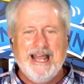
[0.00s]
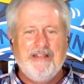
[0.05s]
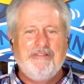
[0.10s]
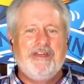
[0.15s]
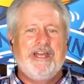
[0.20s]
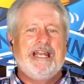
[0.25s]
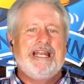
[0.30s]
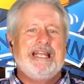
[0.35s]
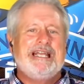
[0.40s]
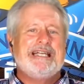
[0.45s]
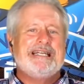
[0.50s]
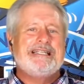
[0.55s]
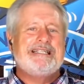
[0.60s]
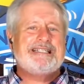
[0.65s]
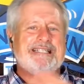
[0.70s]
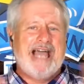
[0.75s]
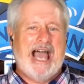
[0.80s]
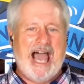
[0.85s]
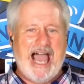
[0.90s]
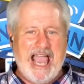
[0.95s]
than the
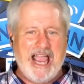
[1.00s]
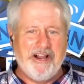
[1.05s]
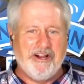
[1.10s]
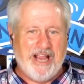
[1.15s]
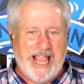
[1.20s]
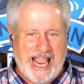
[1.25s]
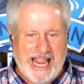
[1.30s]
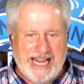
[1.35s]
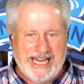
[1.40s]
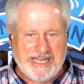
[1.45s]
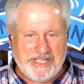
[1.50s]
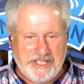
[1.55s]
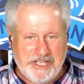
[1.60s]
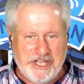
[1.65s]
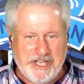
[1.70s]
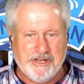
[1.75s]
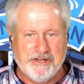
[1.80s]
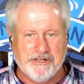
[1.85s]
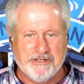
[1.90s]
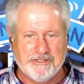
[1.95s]
entire 8
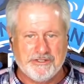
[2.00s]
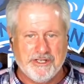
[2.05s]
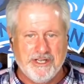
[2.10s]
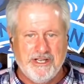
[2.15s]
years